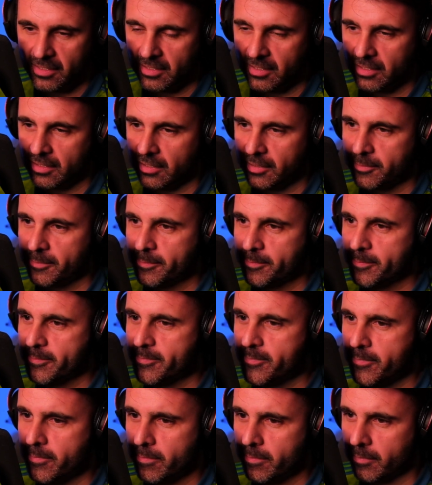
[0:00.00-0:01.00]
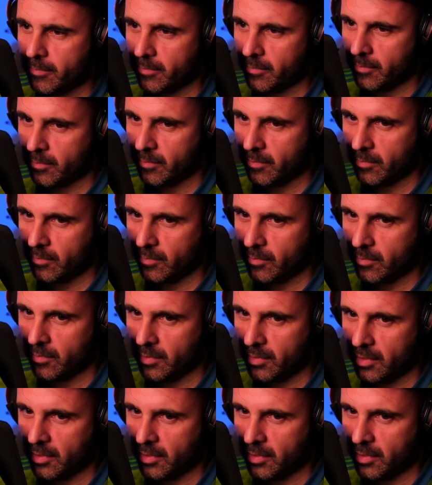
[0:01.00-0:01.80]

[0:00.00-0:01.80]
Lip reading: (silence)